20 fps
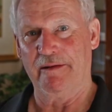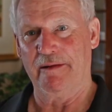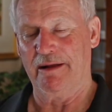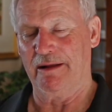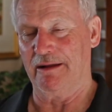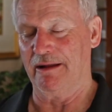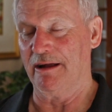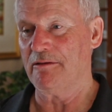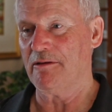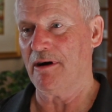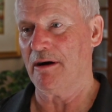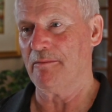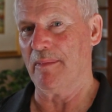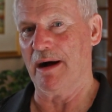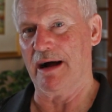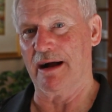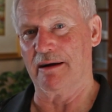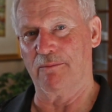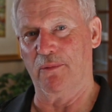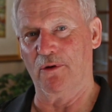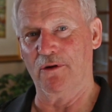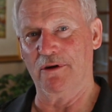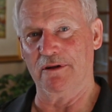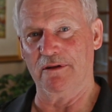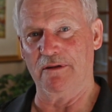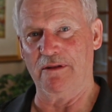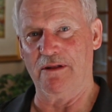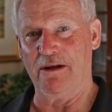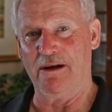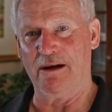Hello, I'm Mark
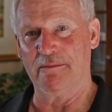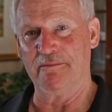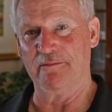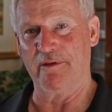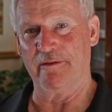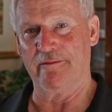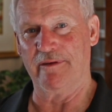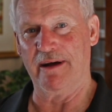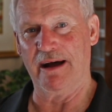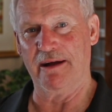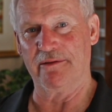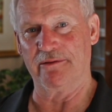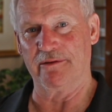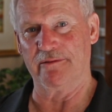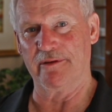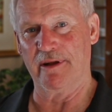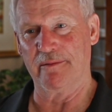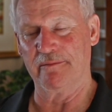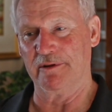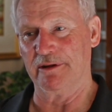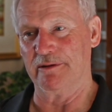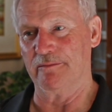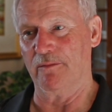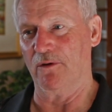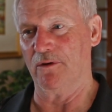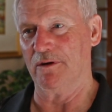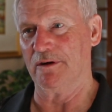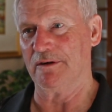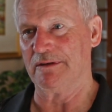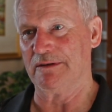Boyle. I'm the father of Emily
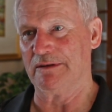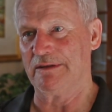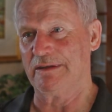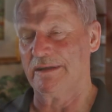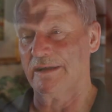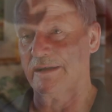Boyle.